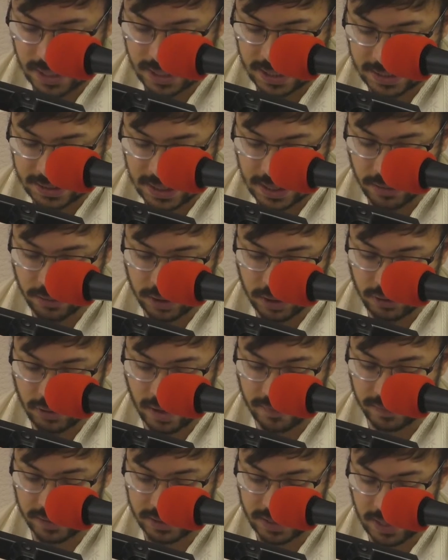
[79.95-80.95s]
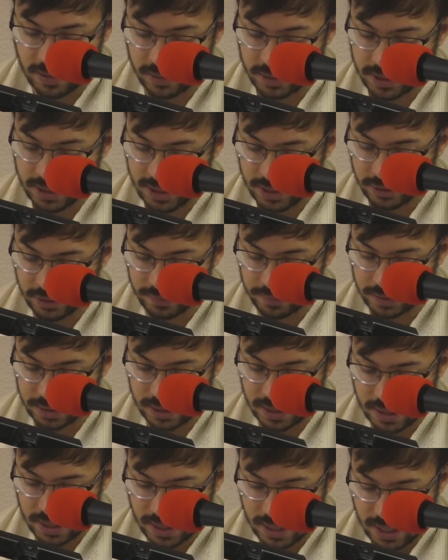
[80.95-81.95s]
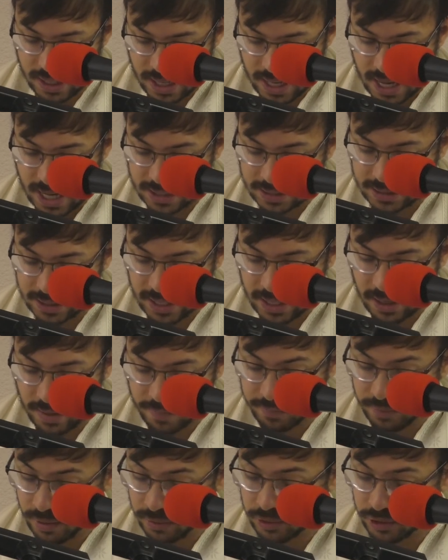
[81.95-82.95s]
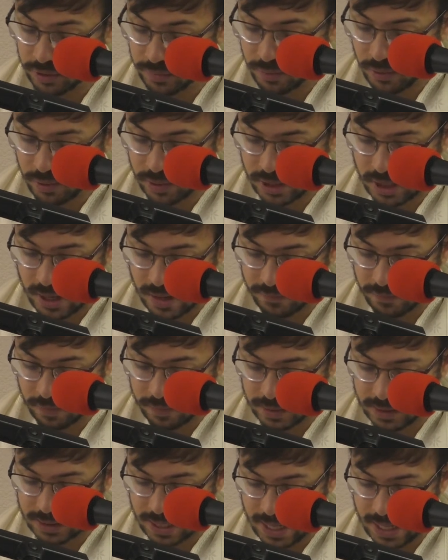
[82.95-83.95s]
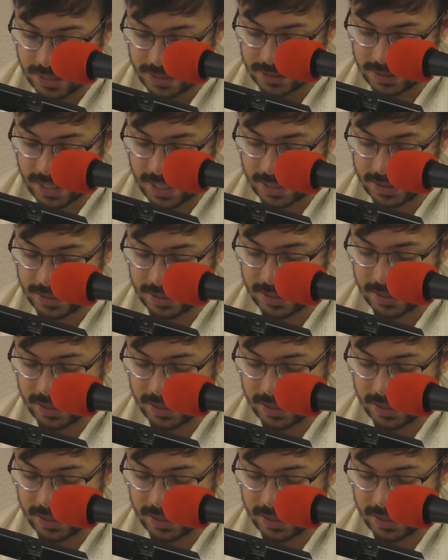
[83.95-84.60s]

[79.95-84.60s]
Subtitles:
continue to travel south to Egypt. As they approach the border, Abraham decides that